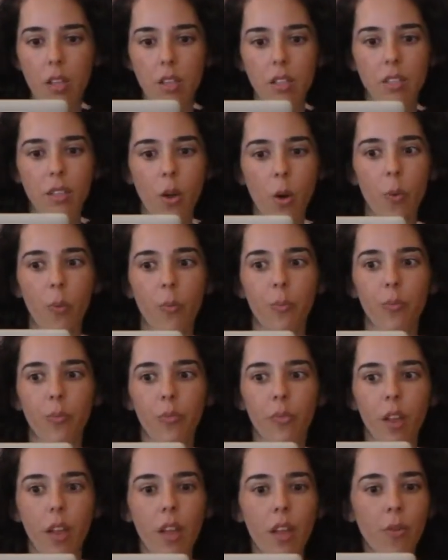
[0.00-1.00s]
So
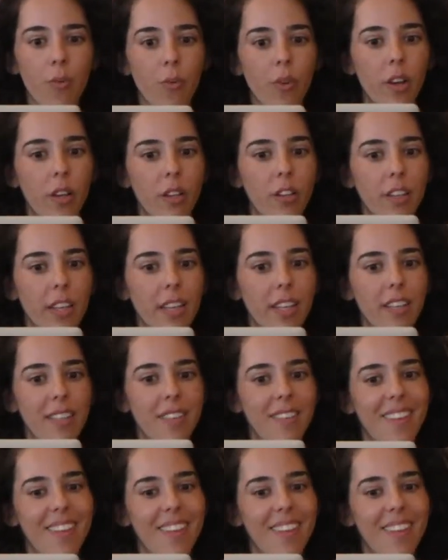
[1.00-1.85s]
if we're looking at